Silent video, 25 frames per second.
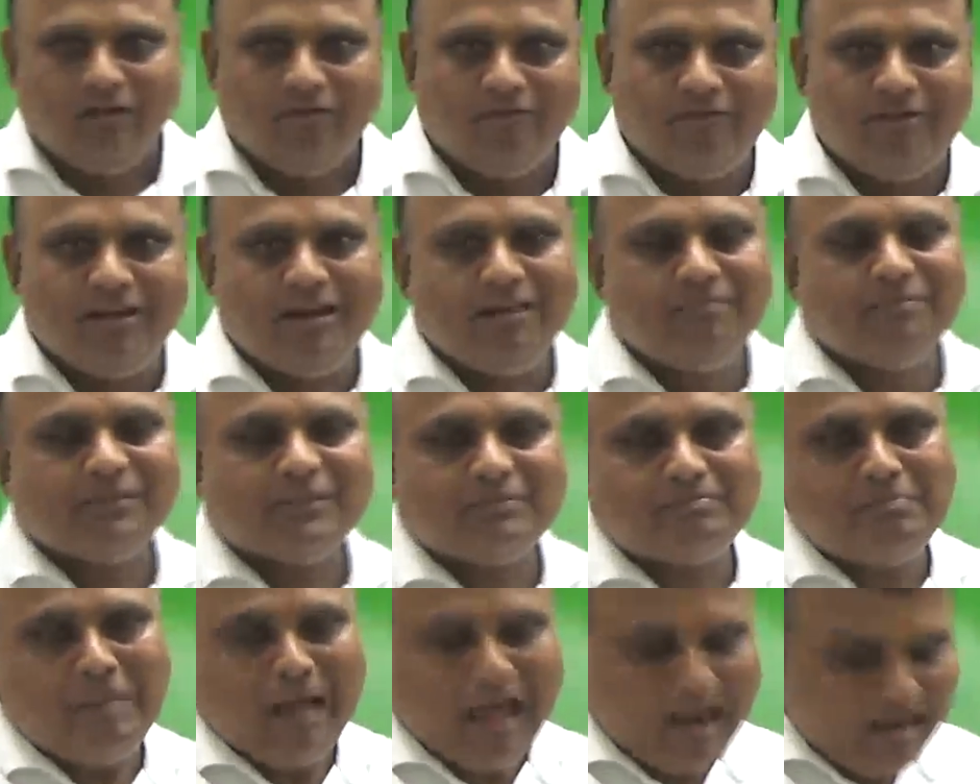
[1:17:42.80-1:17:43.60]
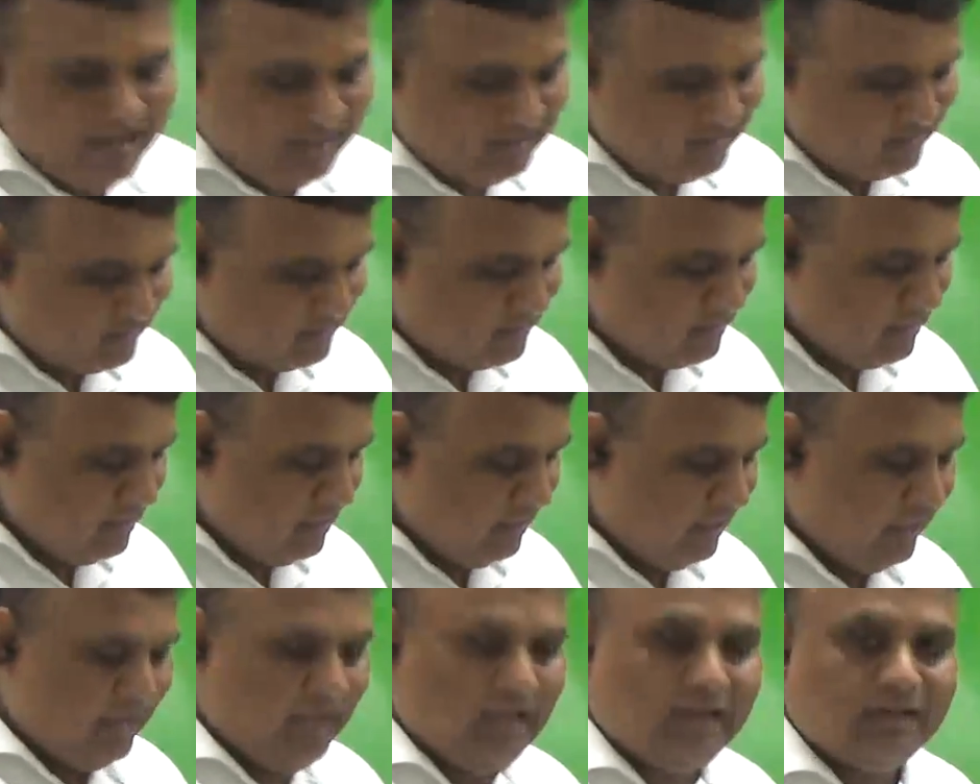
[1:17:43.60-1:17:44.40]
very much balanced,
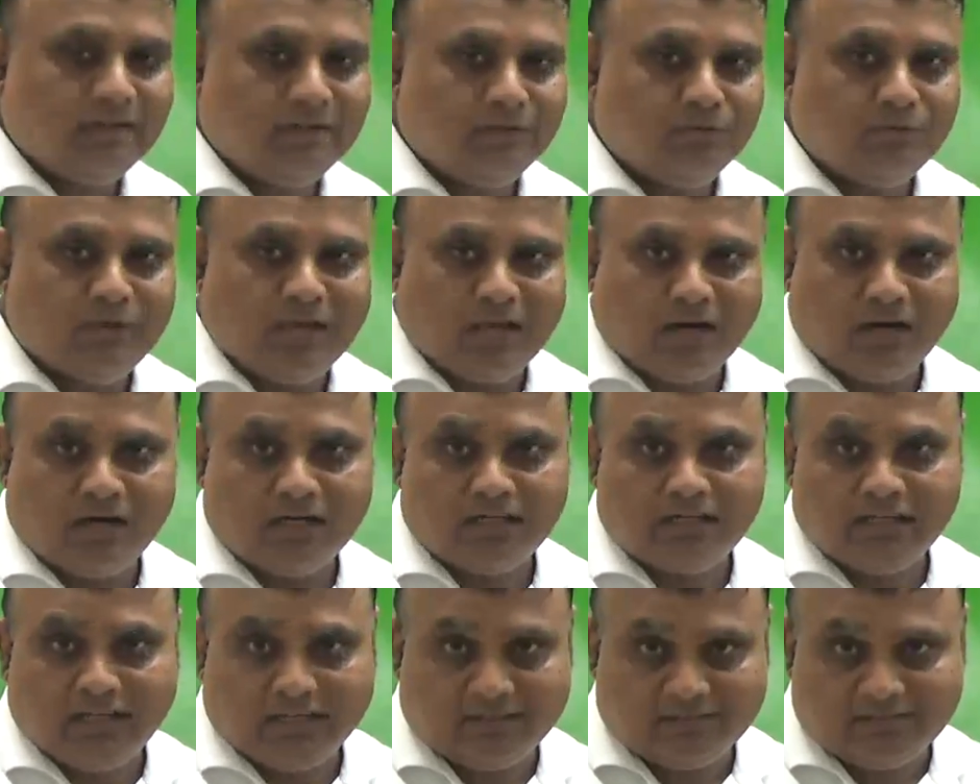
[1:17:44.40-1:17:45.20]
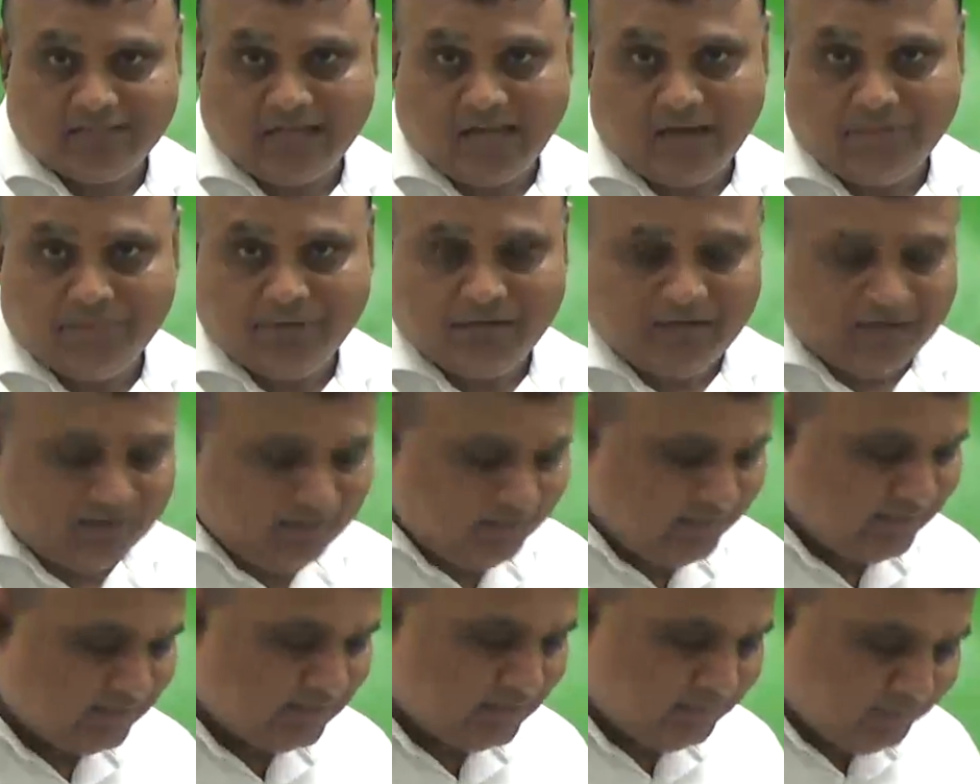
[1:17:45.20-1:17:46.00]
and you can't examine
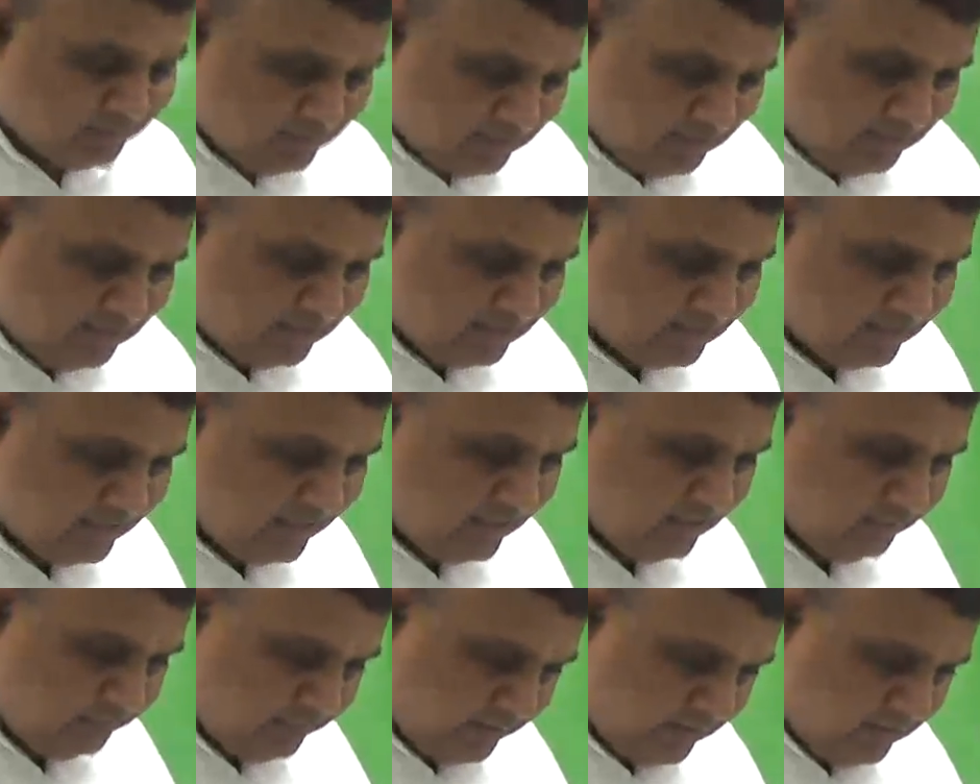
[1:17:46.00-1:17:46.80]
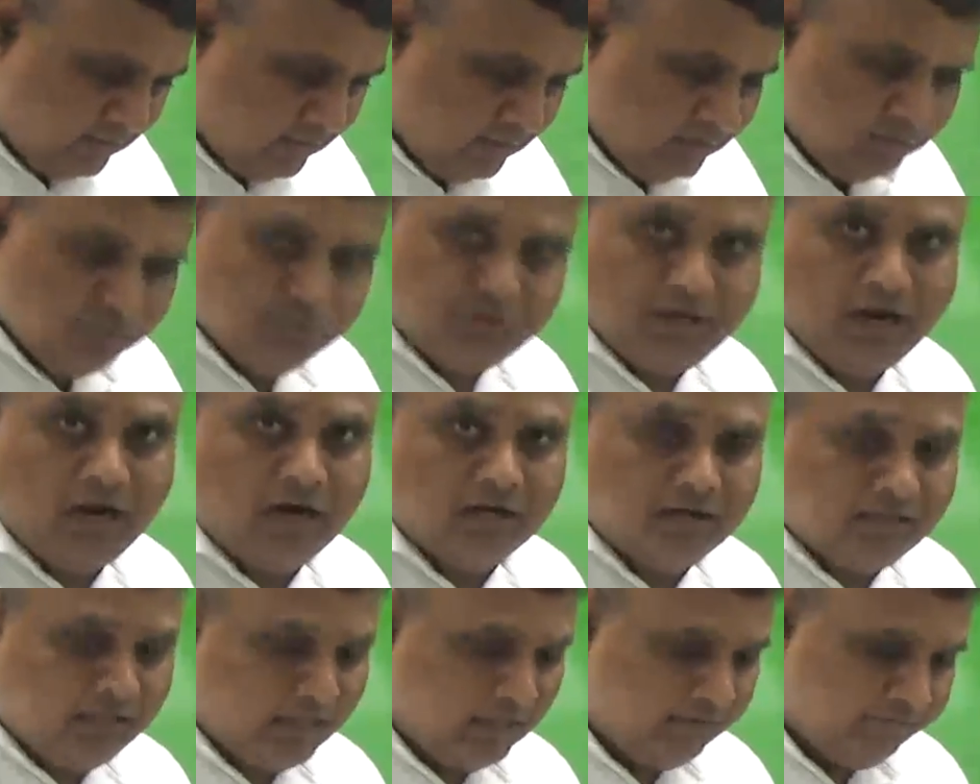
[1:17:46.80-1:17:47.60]
unless you see the statement. You
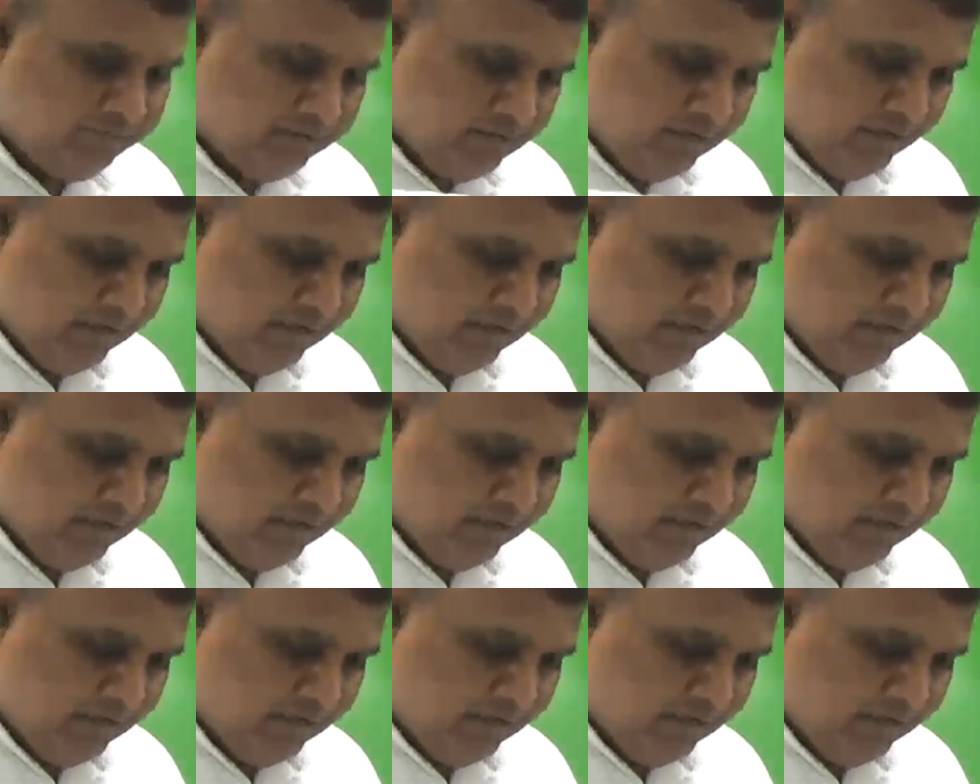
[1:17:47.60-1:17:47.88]
can't have